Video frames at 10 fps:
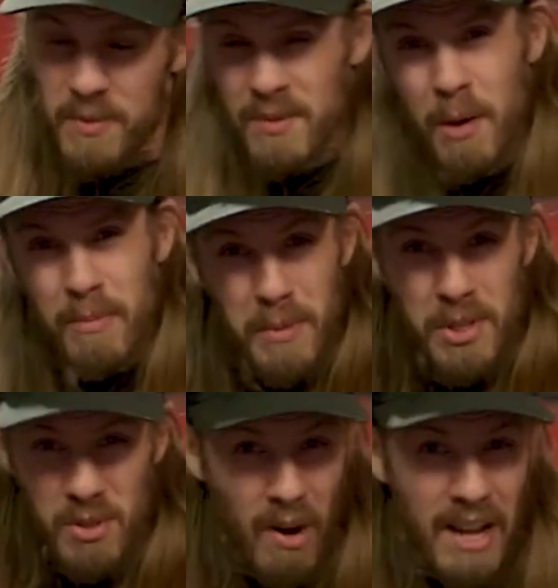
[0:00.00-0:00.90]
helping me
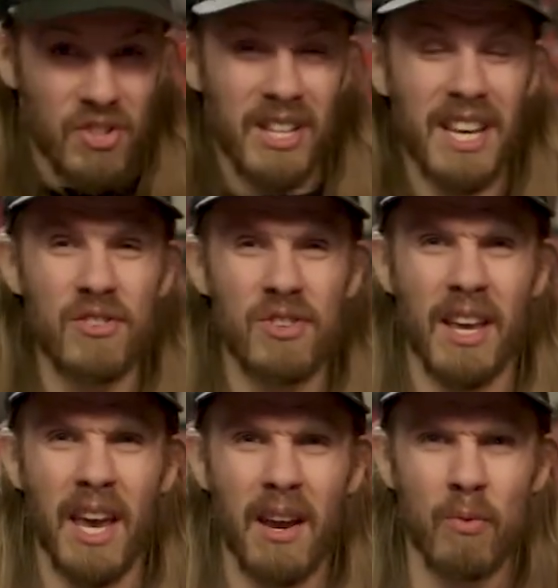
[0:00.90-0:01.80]
scratch an itch I
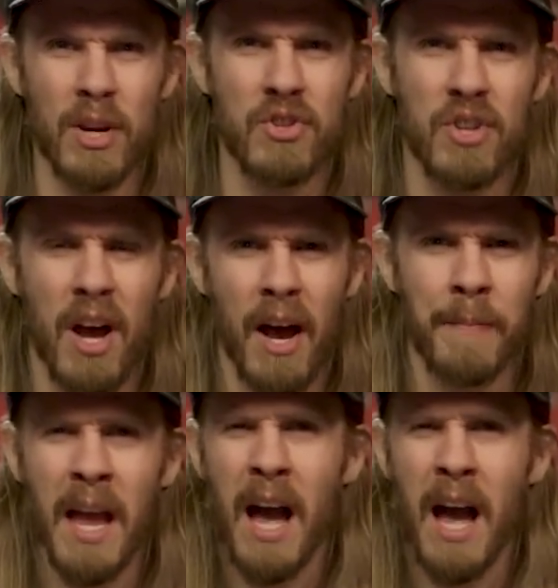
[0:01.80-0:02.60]
can't reach. I'm